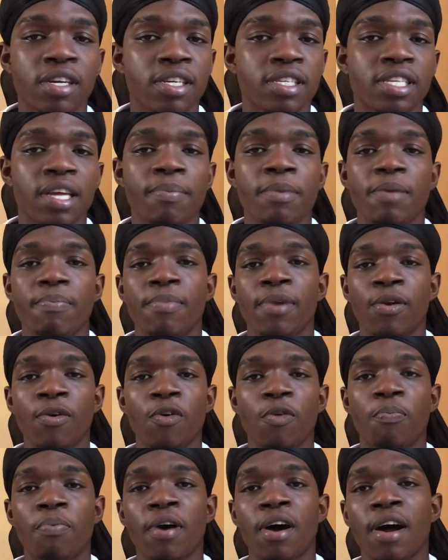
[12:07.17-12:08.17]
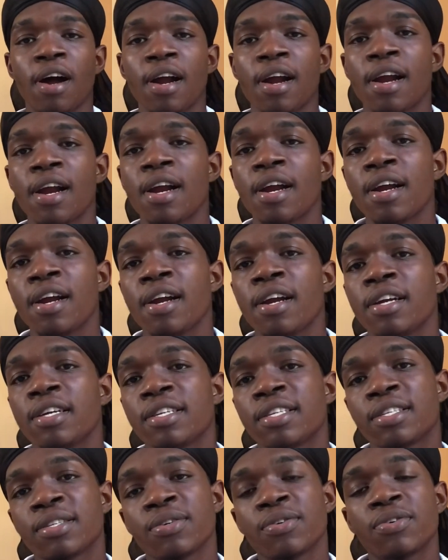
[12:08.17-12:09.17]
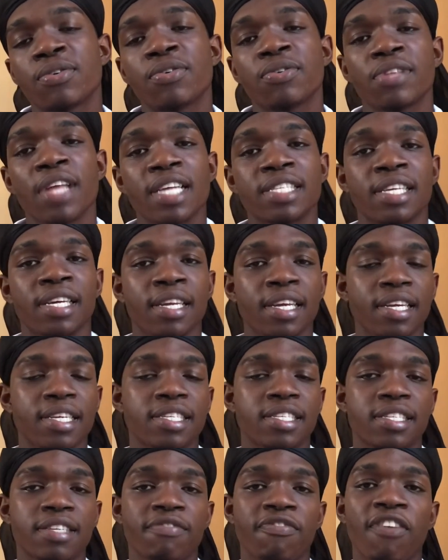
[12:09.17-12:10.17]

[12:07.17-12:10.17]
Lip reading: He's a bit below par, so that's the next